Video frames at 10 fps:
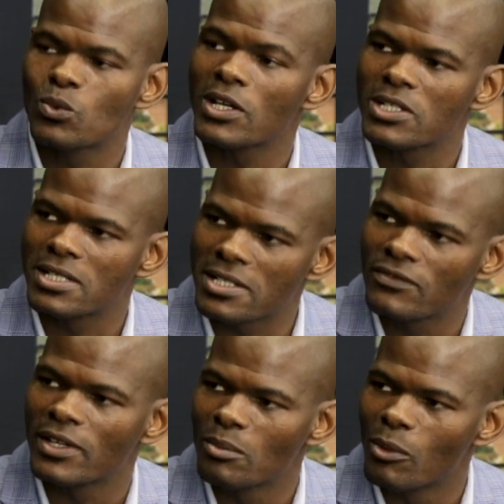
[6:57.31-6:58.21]
was
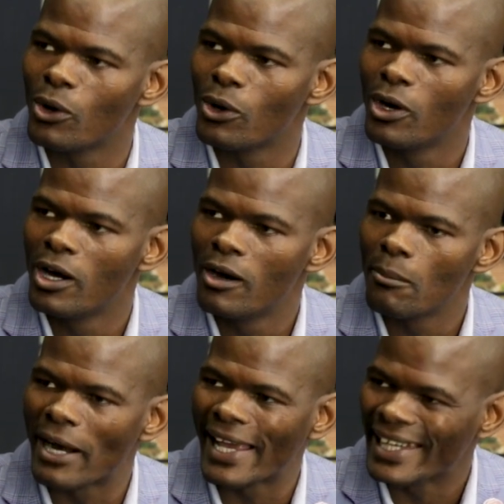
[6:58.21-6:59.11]
driven more
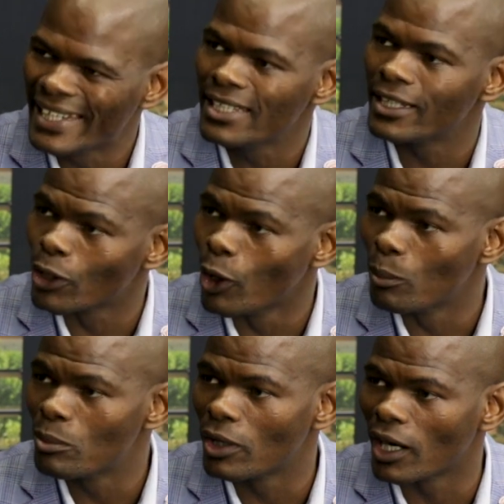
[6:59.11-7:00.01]
by a need at home.